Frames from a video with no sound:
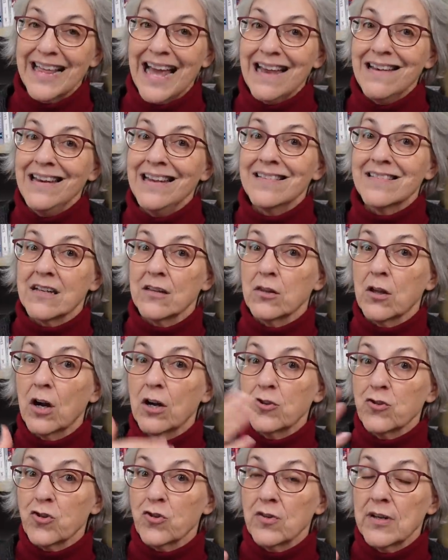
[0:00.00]
that needs a
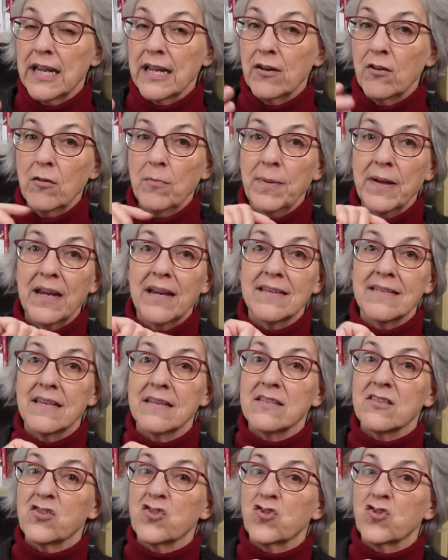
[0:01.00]
larger needle because it's